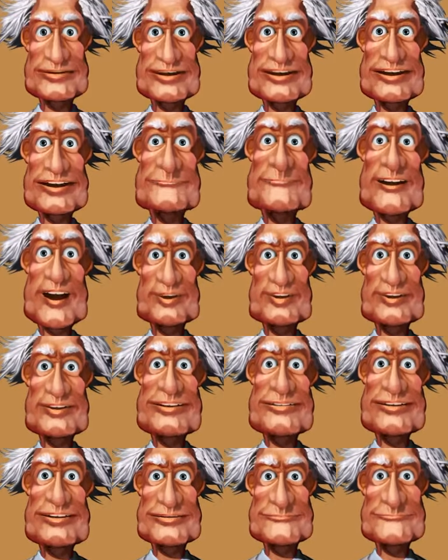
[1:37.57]

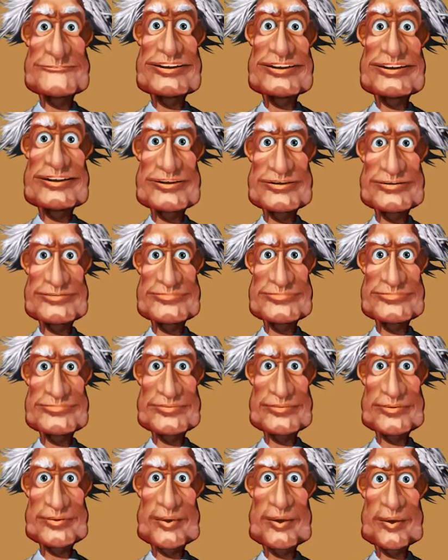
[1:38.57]
emotional appeal,
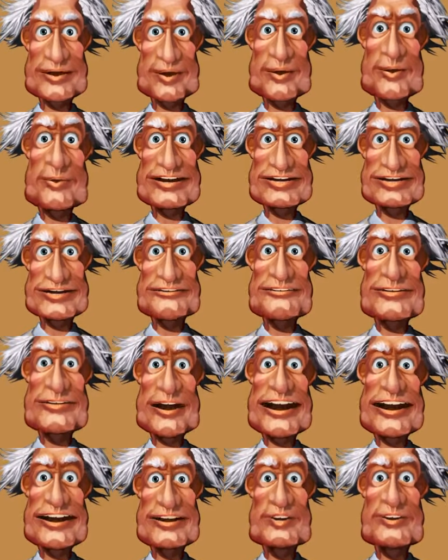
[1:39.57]
request
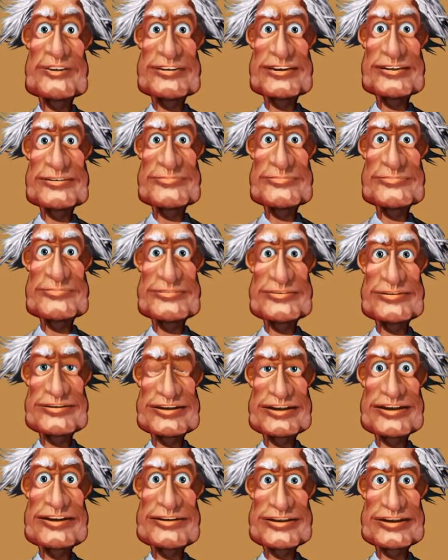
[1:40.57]
for action,
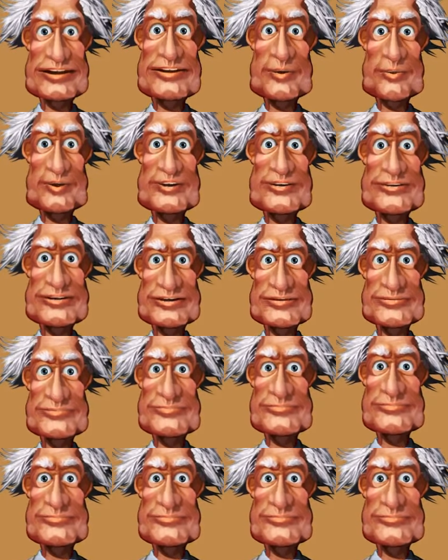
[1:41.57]
conclusion.